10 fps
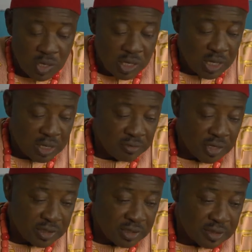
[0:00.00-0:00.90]
my
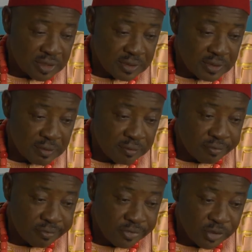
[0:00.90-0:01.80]
advice is that
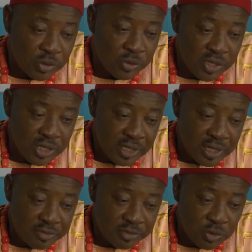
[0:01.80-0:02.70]
you really
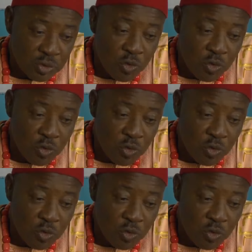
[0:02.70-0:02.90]
have to